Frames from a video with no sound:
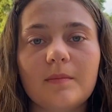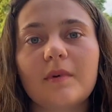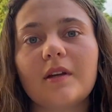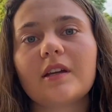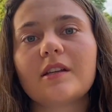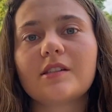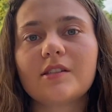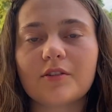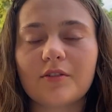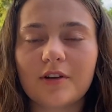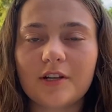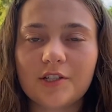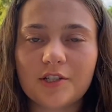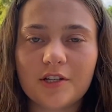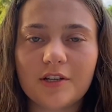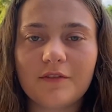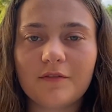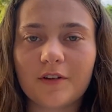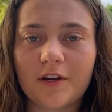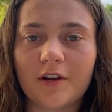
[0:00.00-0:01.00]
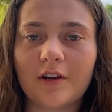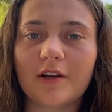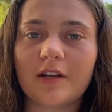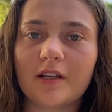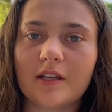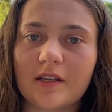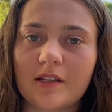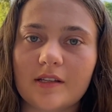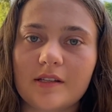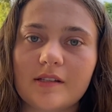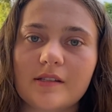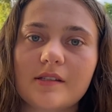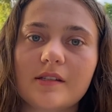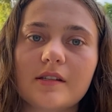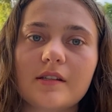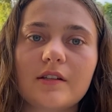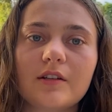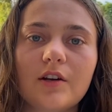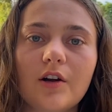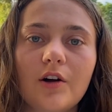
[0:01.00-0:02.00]
excretion of urine is
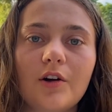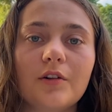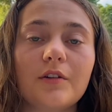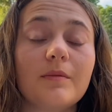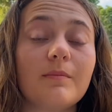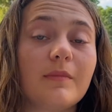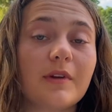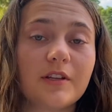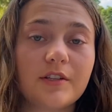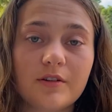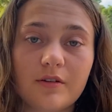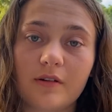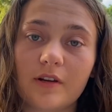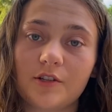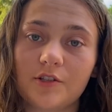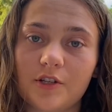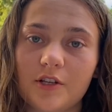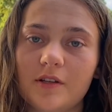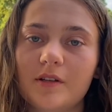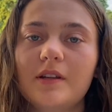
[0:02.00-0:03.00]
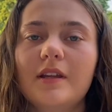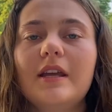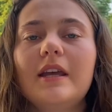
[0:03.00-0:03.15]
called micturition.